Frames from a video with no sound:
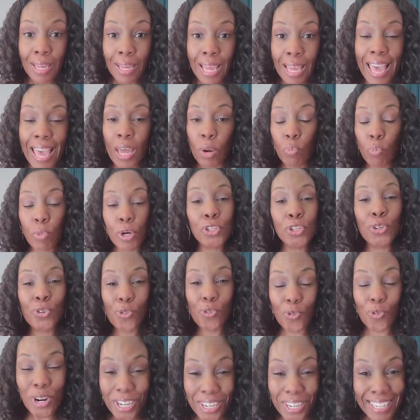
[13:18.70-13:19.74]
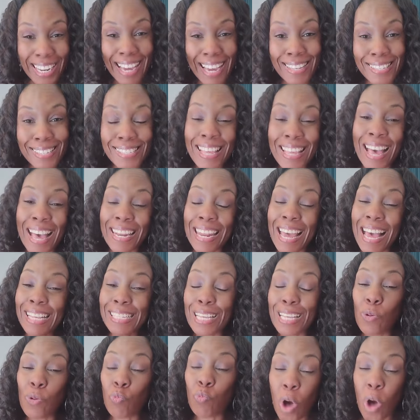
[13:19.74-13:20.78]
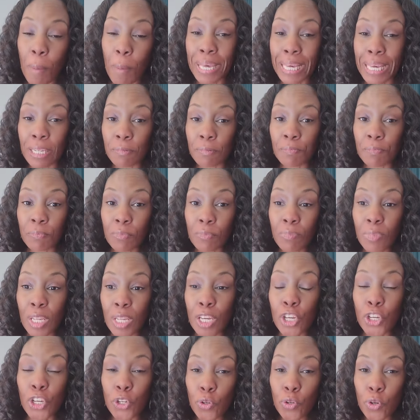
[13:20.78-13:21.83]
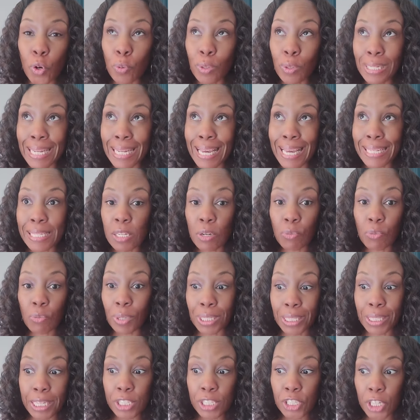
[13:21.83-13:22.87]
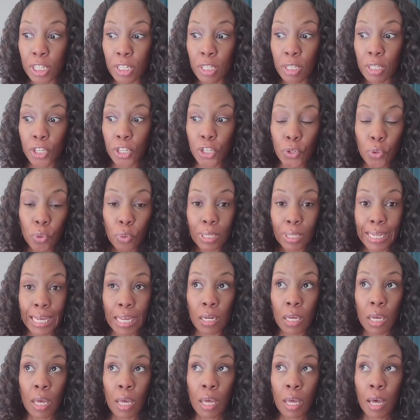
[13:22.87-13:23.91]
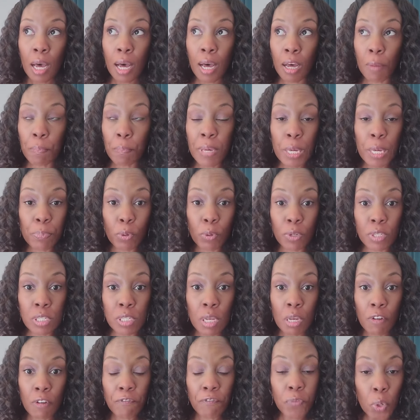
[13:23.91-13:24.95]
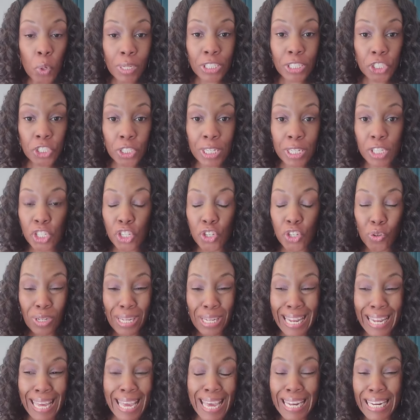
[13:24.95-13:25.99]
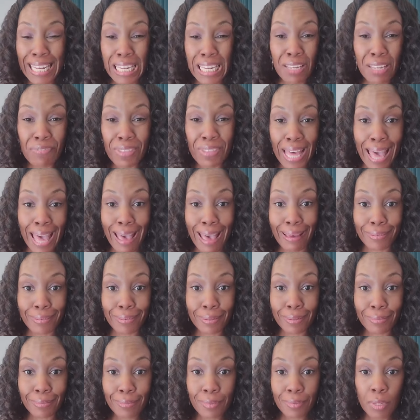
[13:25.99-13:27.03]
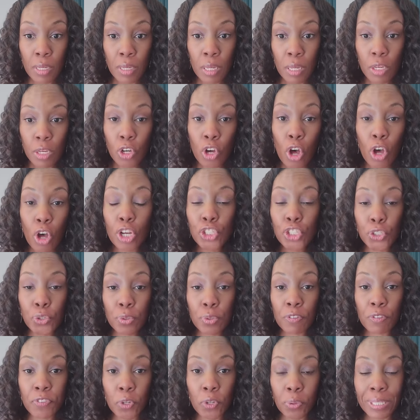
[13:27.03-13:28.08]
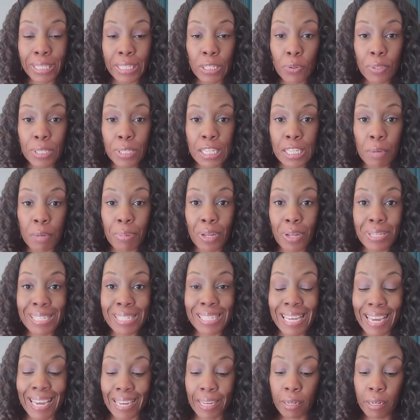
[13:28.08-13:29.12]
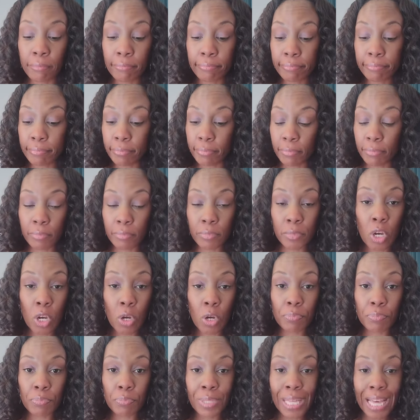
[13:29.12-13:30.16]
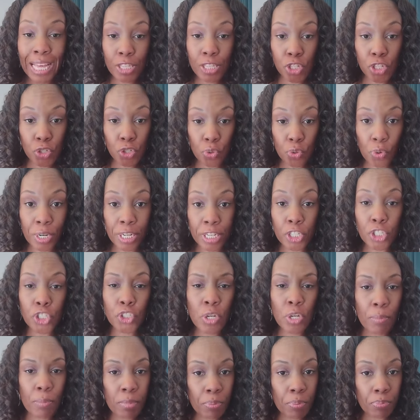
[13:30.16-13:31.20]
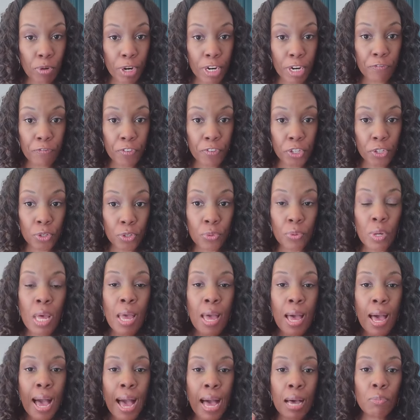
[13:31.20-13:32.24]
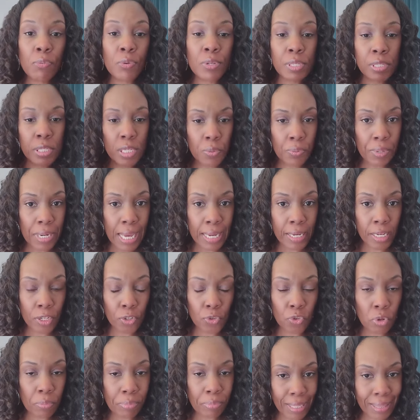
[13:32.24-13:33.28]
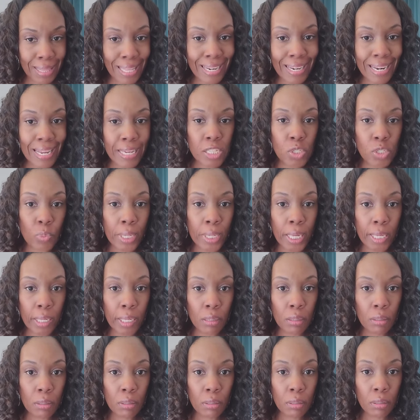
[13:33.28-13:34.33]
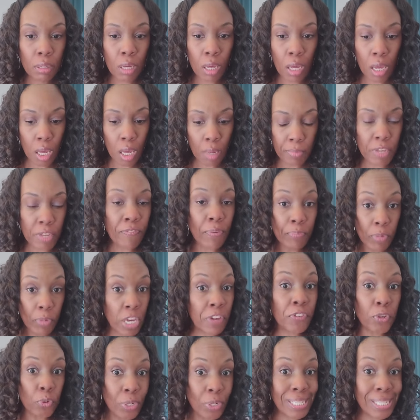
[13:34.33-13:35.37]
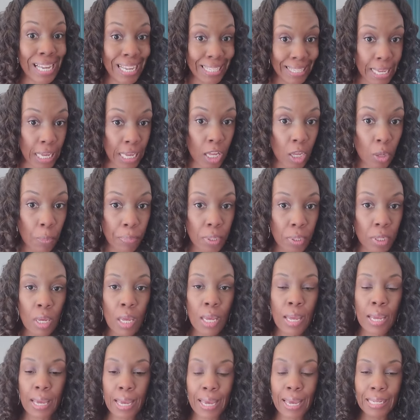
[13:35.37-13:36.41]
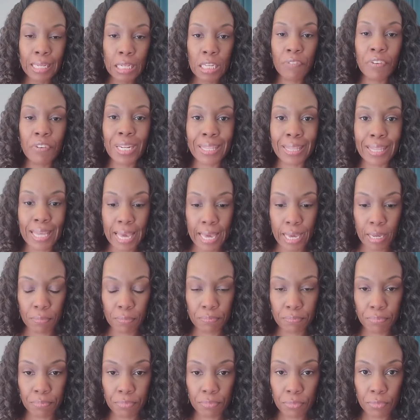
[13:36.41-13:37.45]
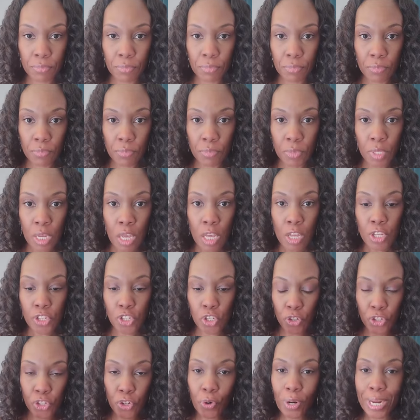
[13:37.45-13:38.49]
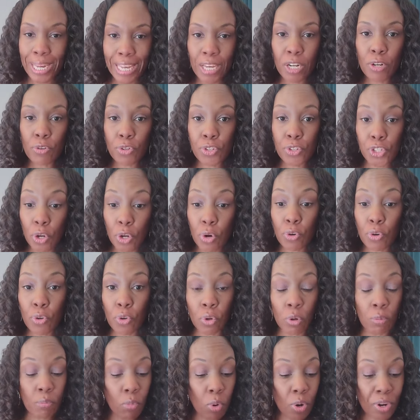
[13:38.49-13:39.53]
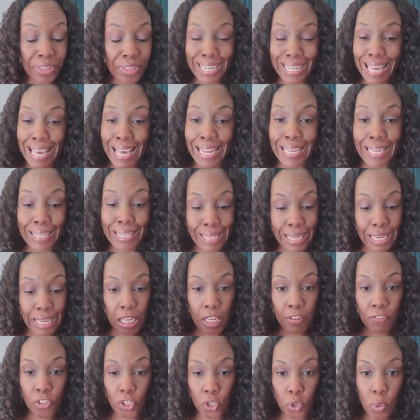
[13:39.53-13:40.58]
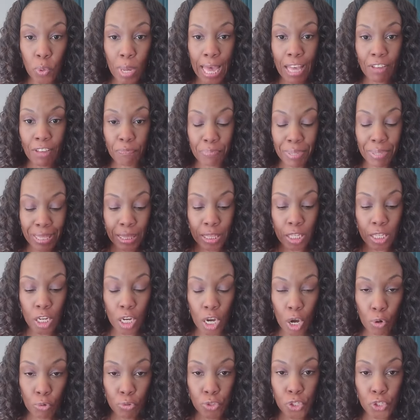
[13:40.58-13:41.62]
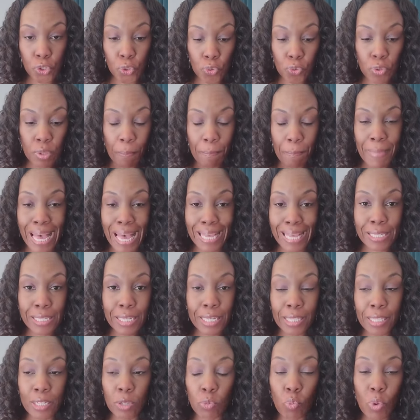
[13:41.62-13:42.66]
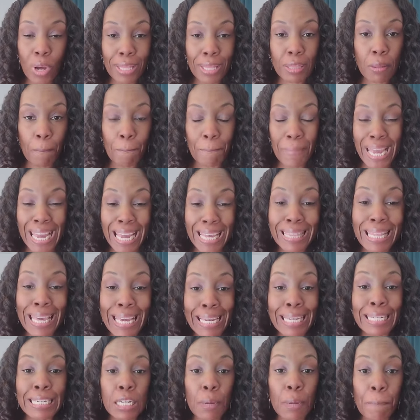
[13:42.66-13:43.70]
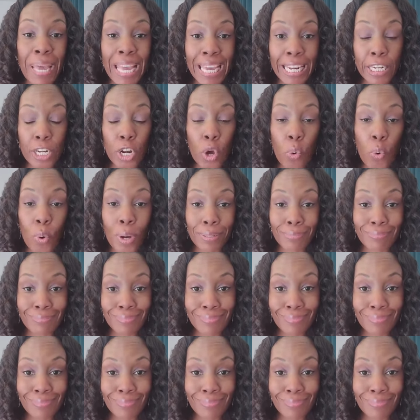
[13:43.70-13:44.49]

And when you realize that as a woman, you don't let religion, you don't let uh, people's foolishness, you don't let any of that cause you to feel guilty about saying, nope, that's your issue. I'm going to pray for you. I will see what I can do about that next week um, if, if you decide to help, and leave it at that. So your inner circle, more than anything, if you have been the go-to, the masculine one, the man they can depend on,